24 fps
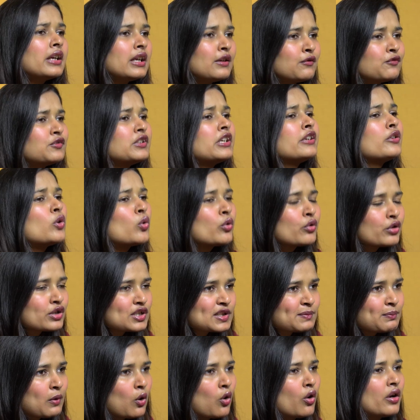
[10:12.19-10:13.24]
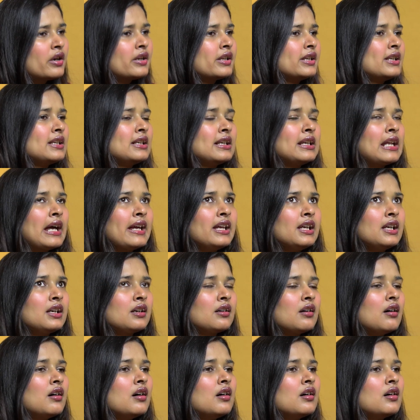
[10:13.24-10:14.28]
if they don't respond in like
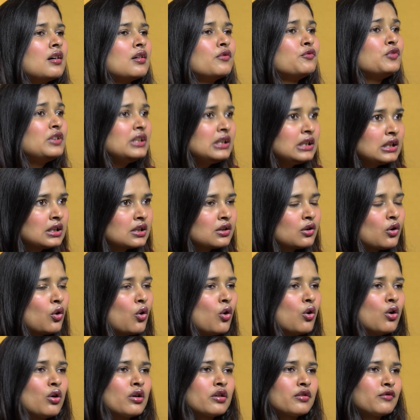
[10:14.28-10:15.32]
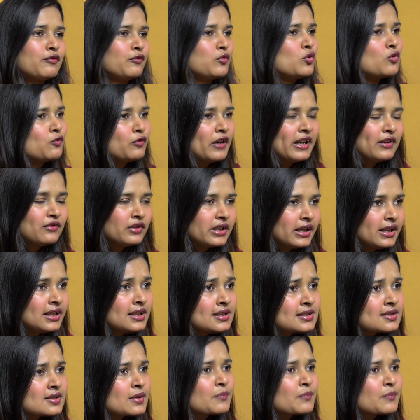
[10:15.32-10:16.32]
a week or 4-5 days,